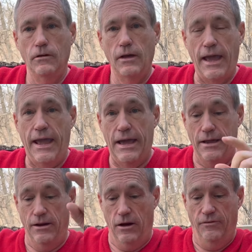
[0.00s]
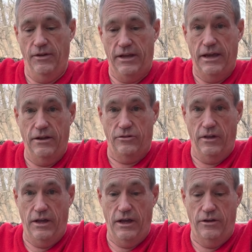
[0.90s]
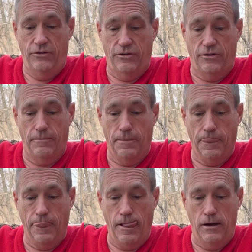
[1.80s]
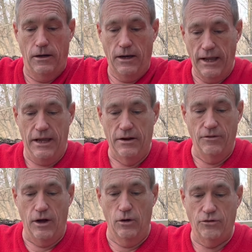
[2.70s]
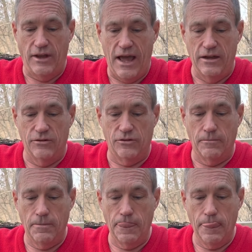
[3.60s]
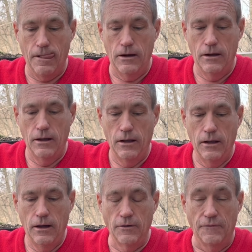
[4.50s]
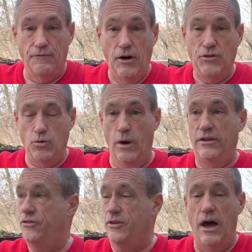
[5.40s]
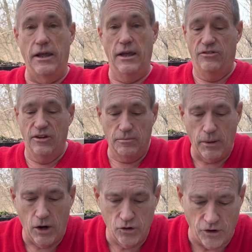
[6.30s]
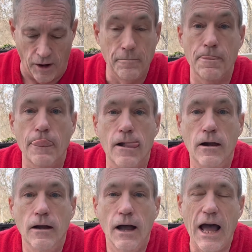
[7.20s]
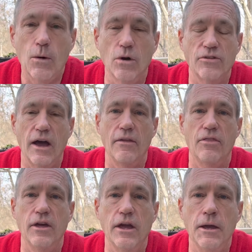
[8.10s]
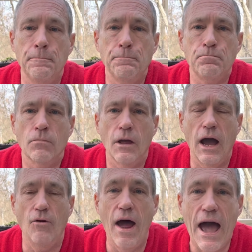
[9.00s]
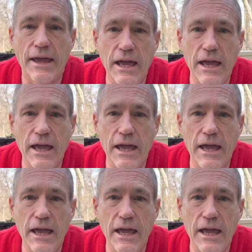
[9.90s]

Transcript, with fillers: and of the kings of the East in those days. The first one is stunning. He says Persia. I was at the Iraq